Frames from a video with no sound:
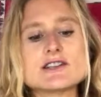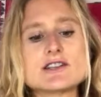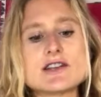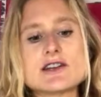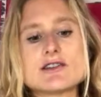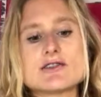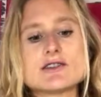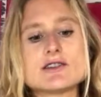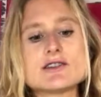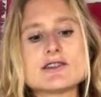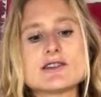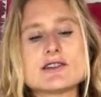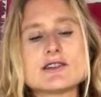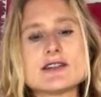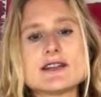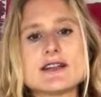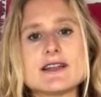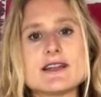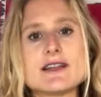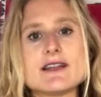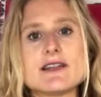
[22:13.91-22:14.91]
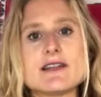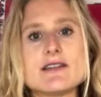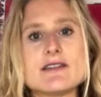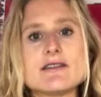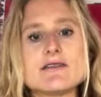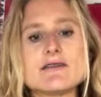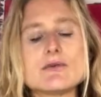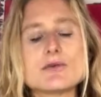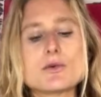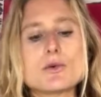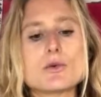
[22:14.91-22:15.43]
general,
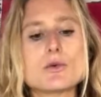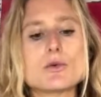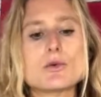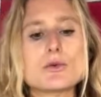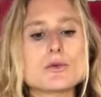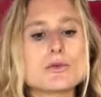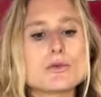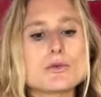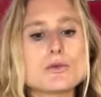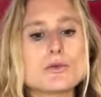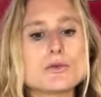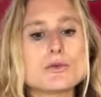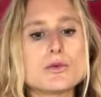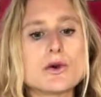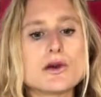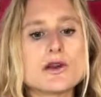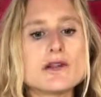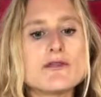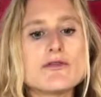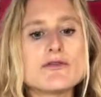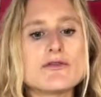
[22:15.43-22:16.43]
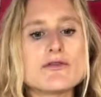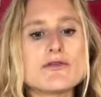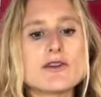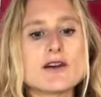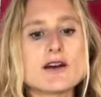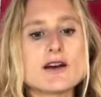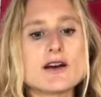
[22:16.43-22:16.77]
what if